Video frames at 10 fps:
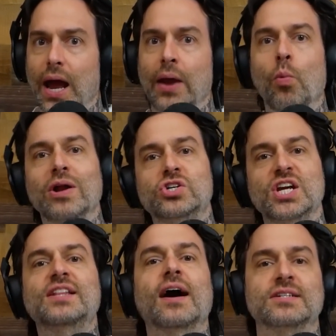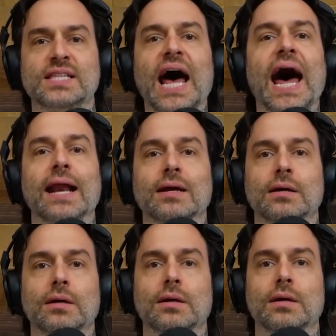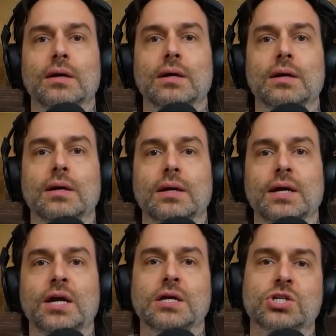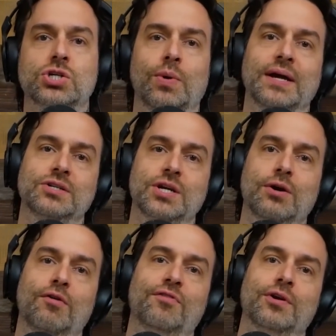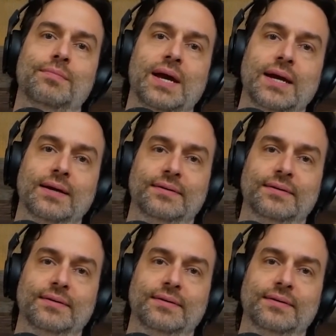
And when she does that, he swings it over to me.